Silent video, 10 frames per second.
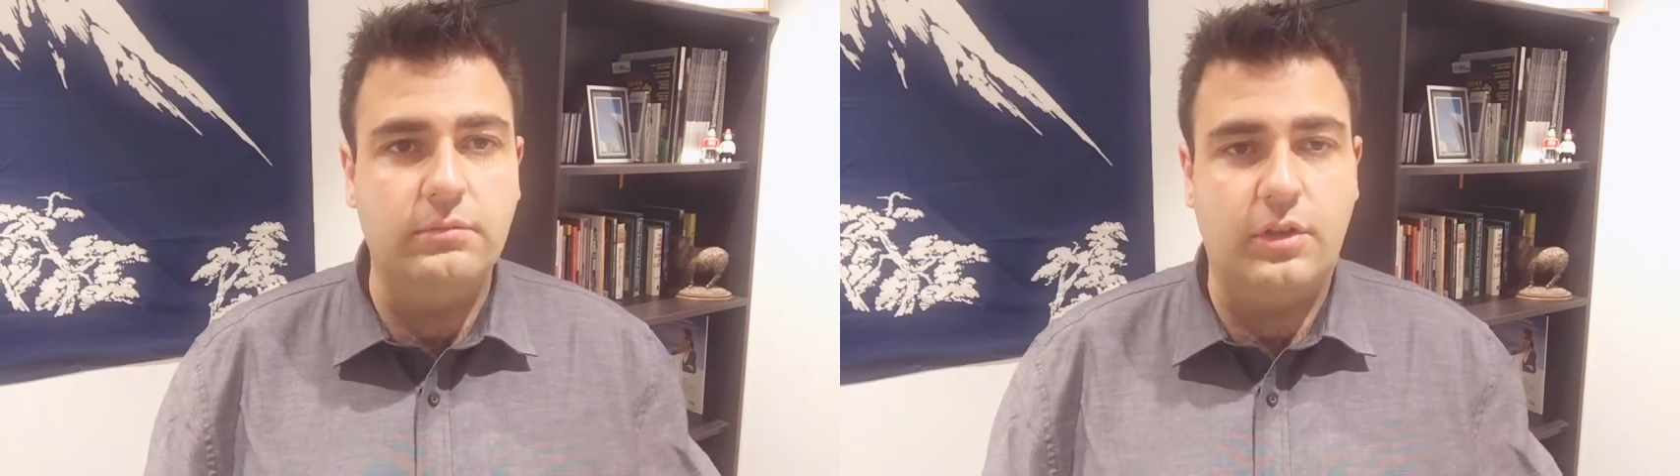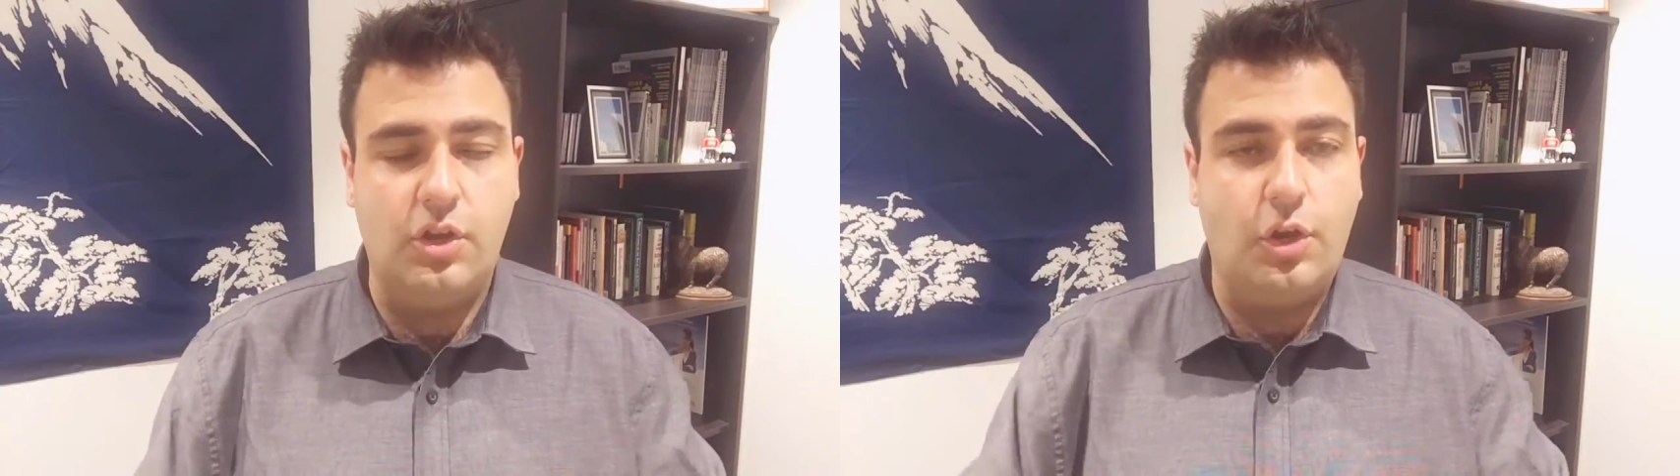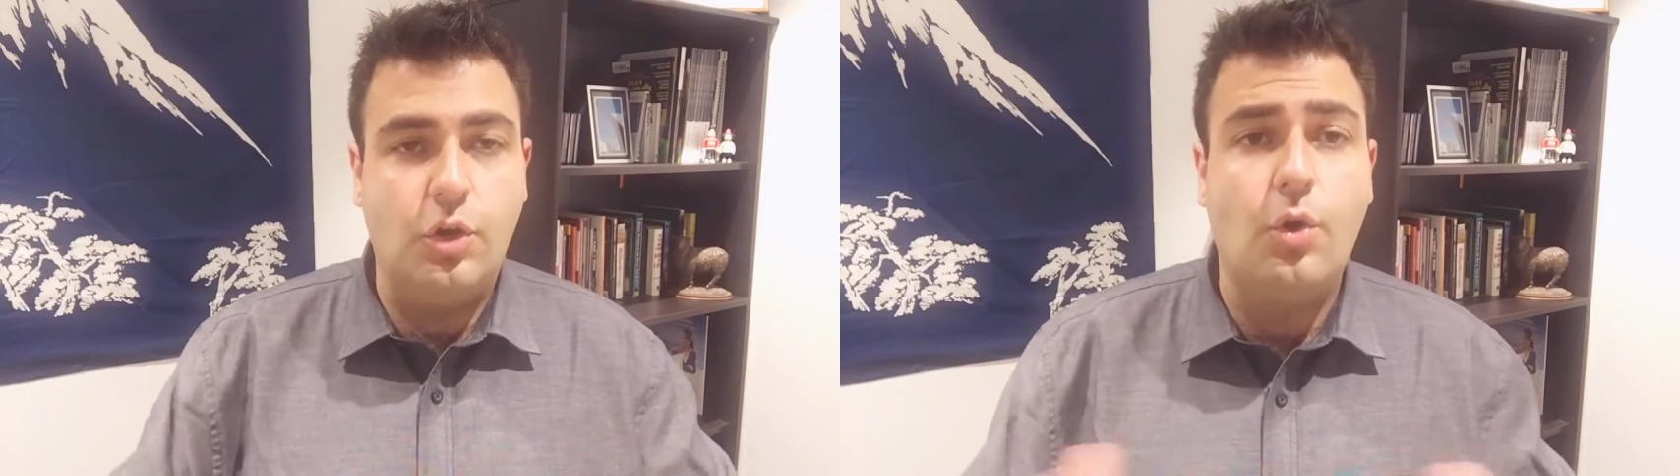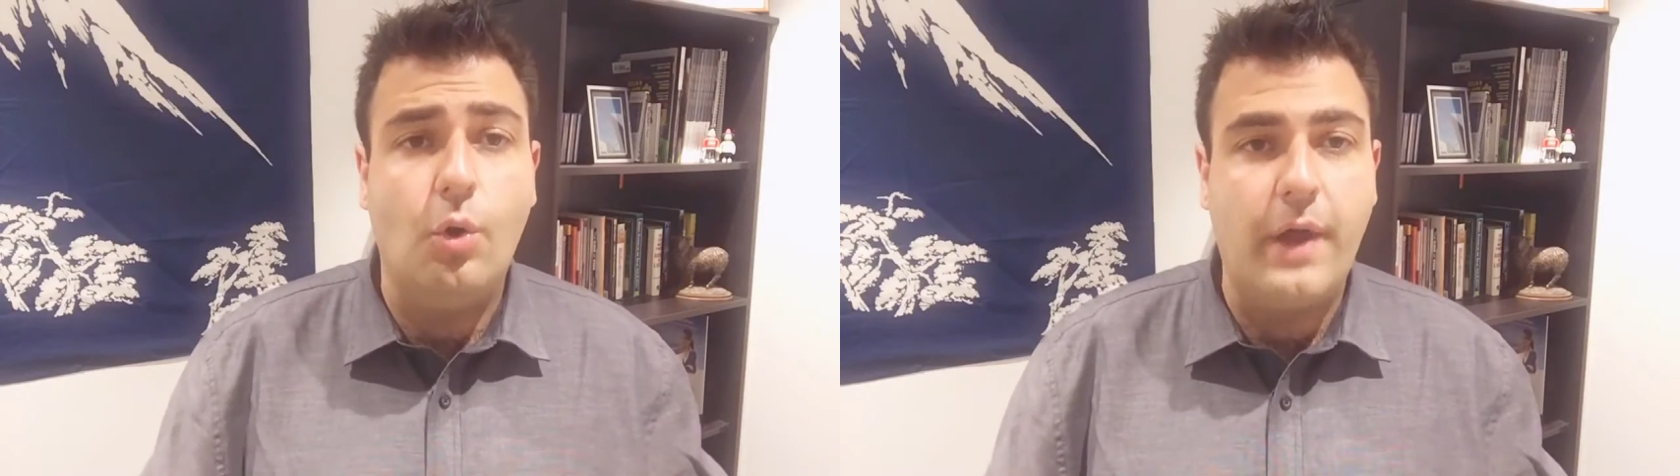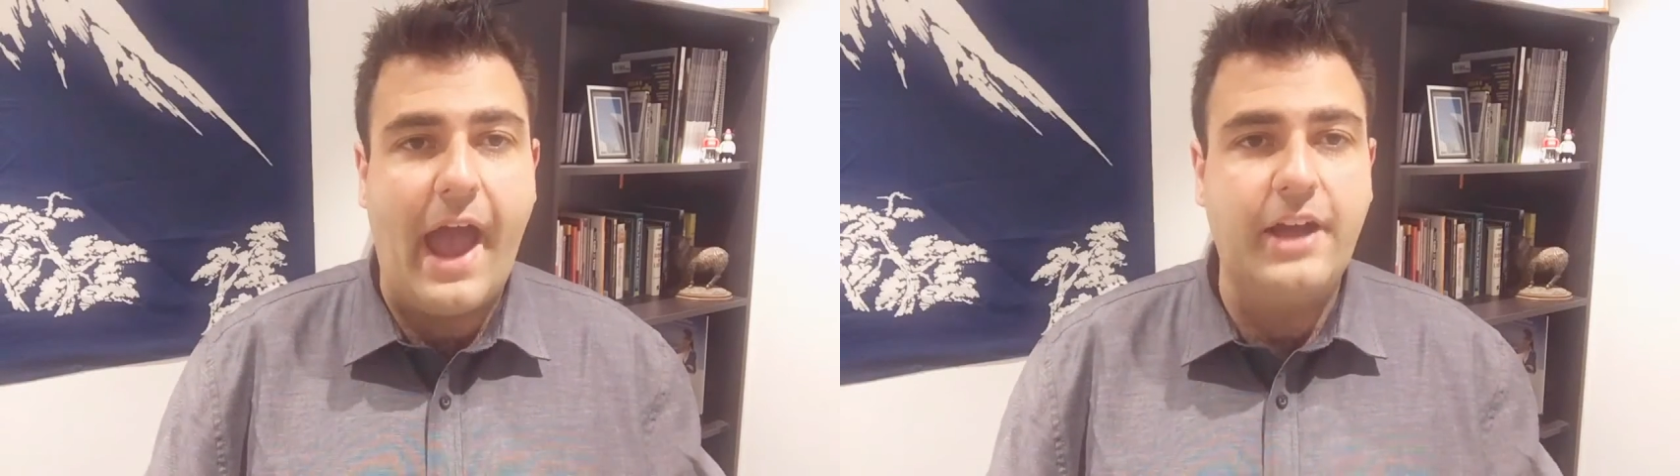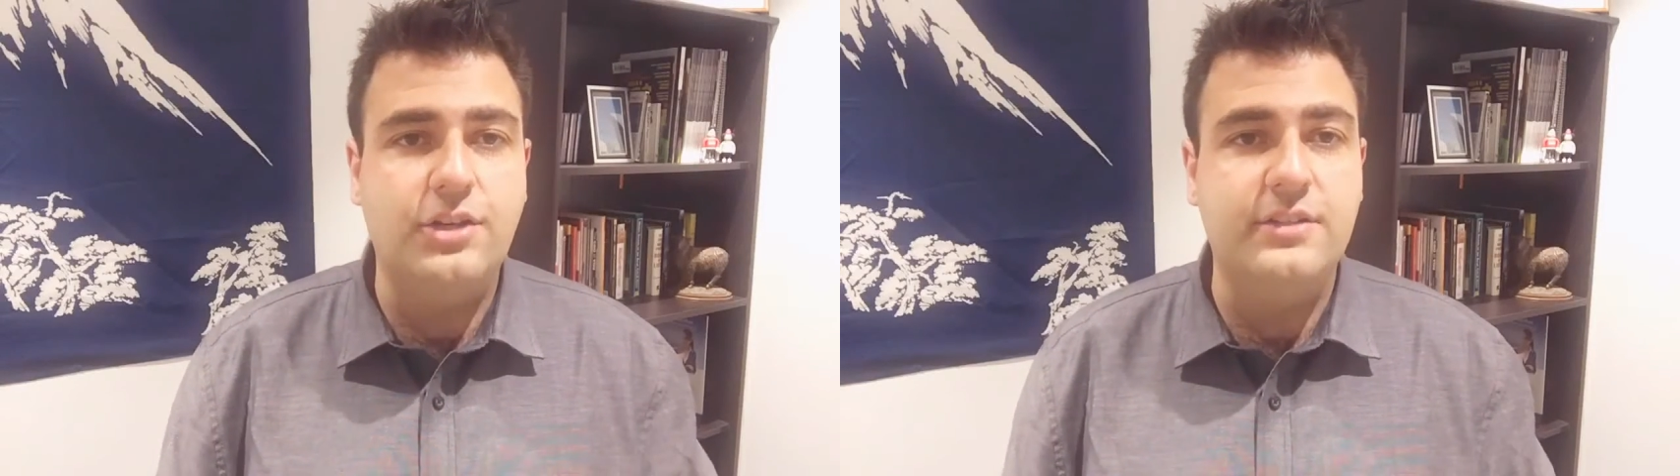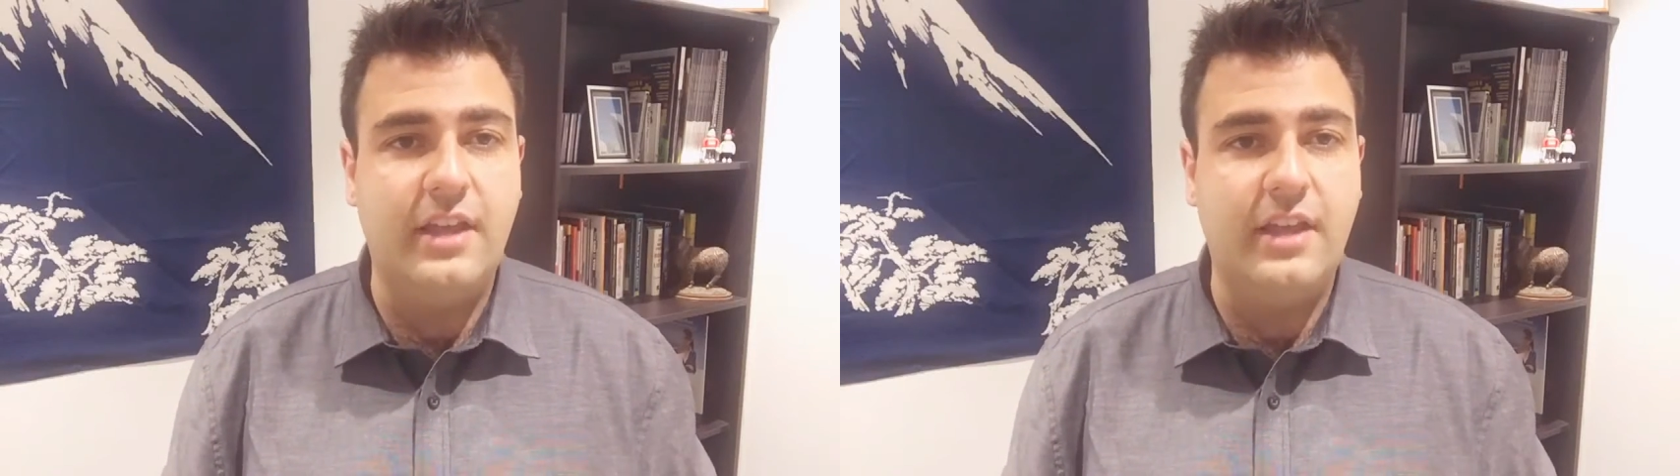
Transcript: You know, your call to actions,